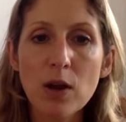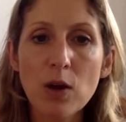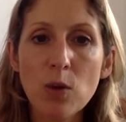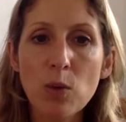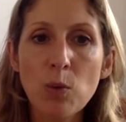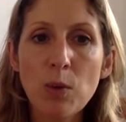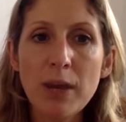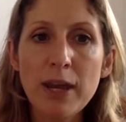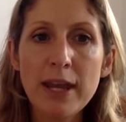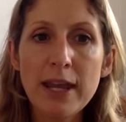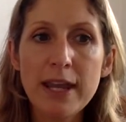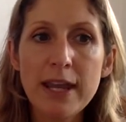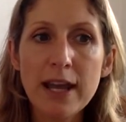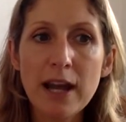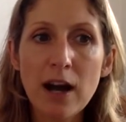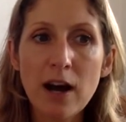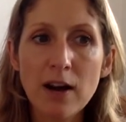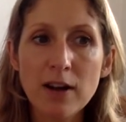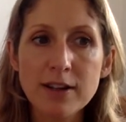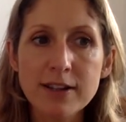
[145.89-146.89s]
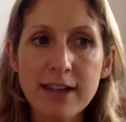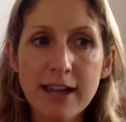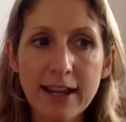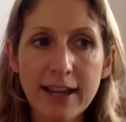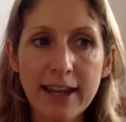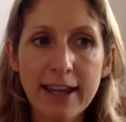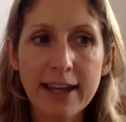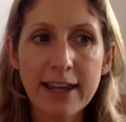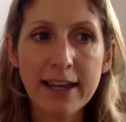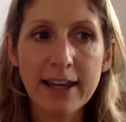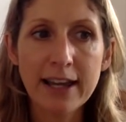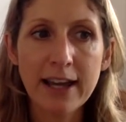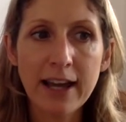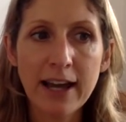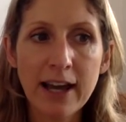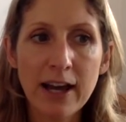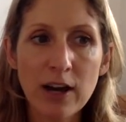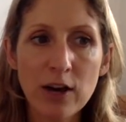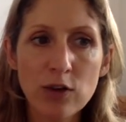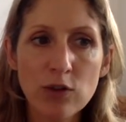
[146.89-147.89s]
We are checking
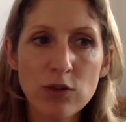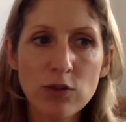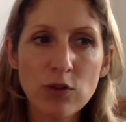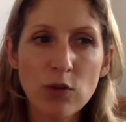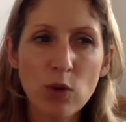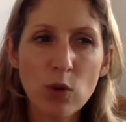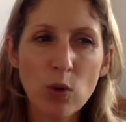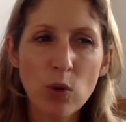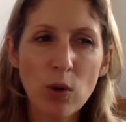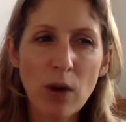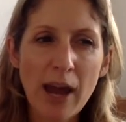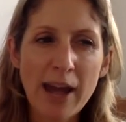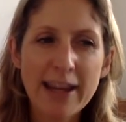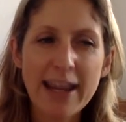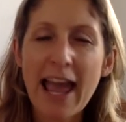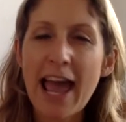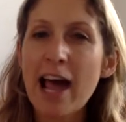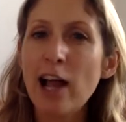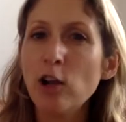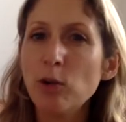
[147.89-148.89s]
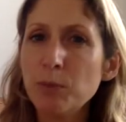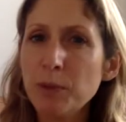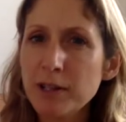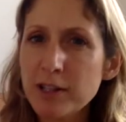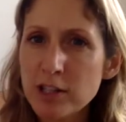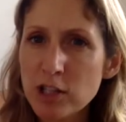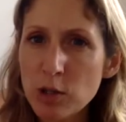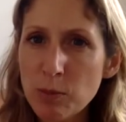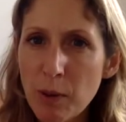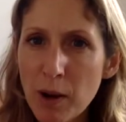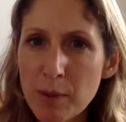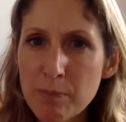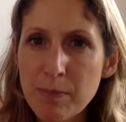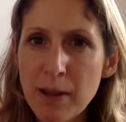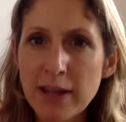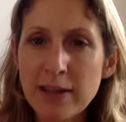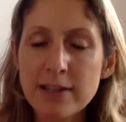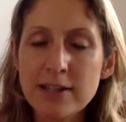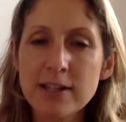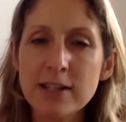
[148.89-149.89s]
for any ailments you might
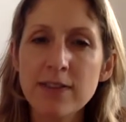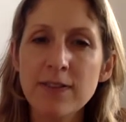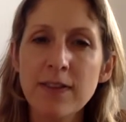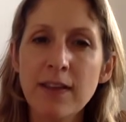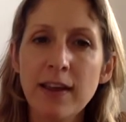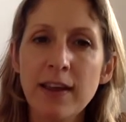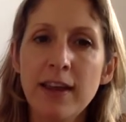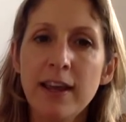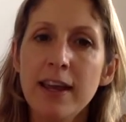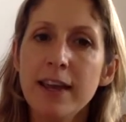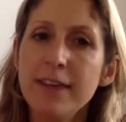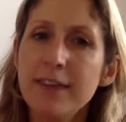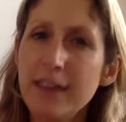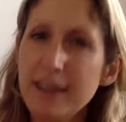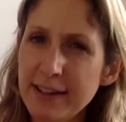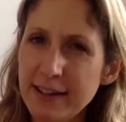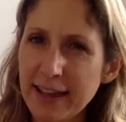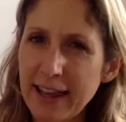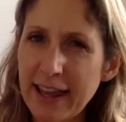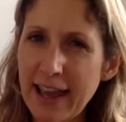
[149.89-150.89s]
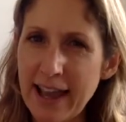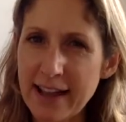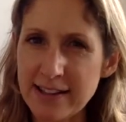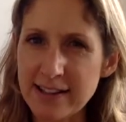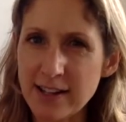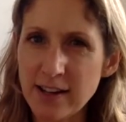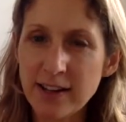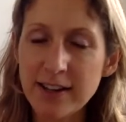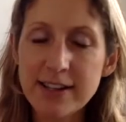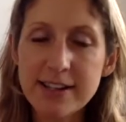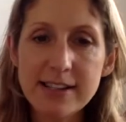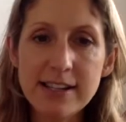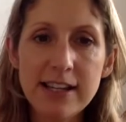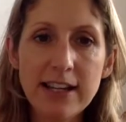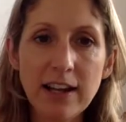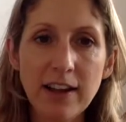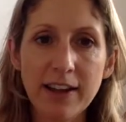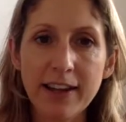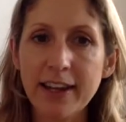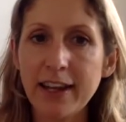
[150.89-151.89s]
mention that indicate anxiety,
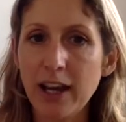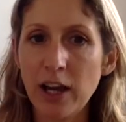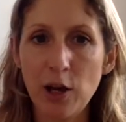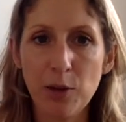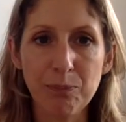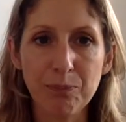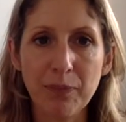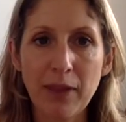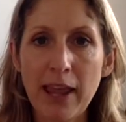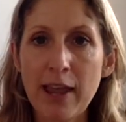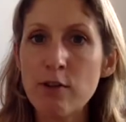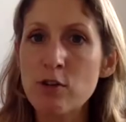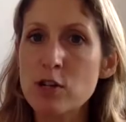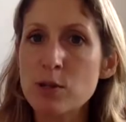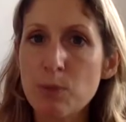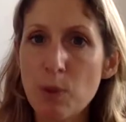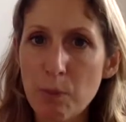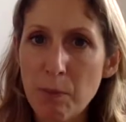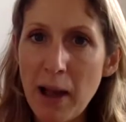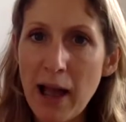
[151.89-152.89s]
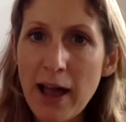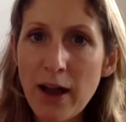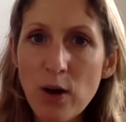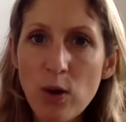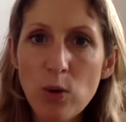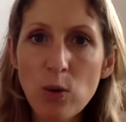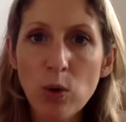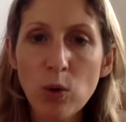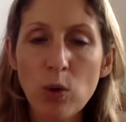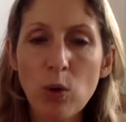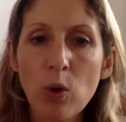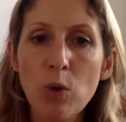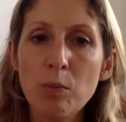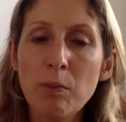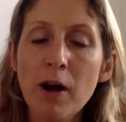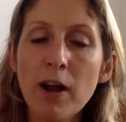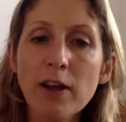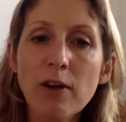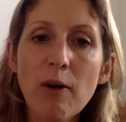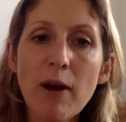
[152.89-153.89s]
like irritable bowel or
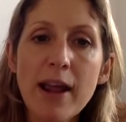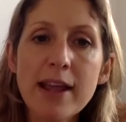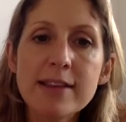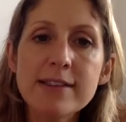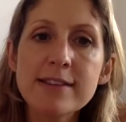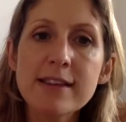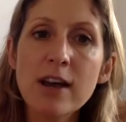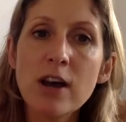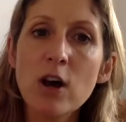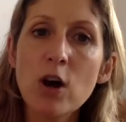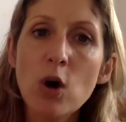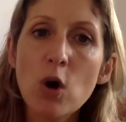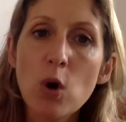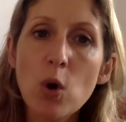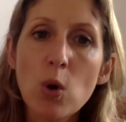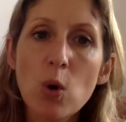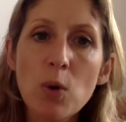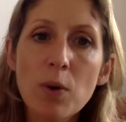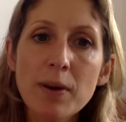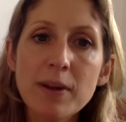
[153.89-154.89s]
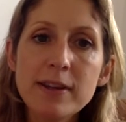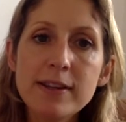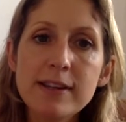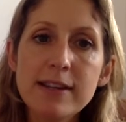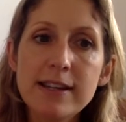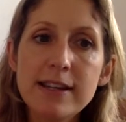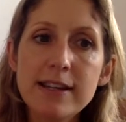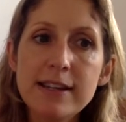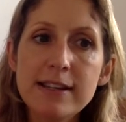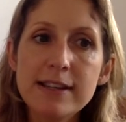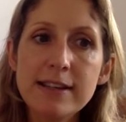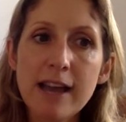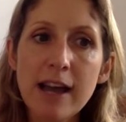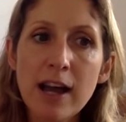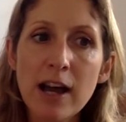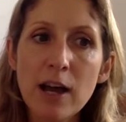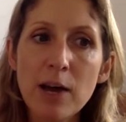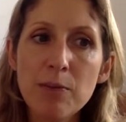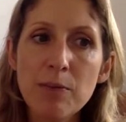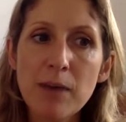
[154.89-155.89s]
migraines, or indeed
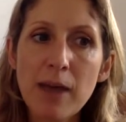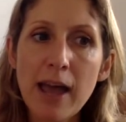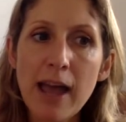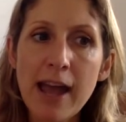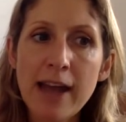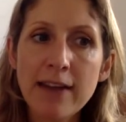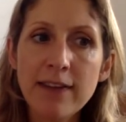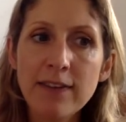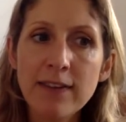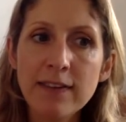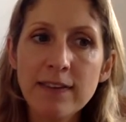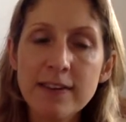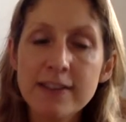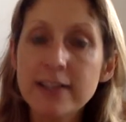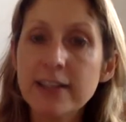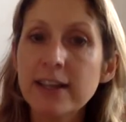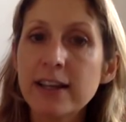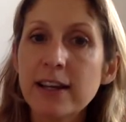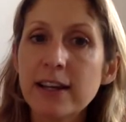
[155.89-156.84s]
anything that's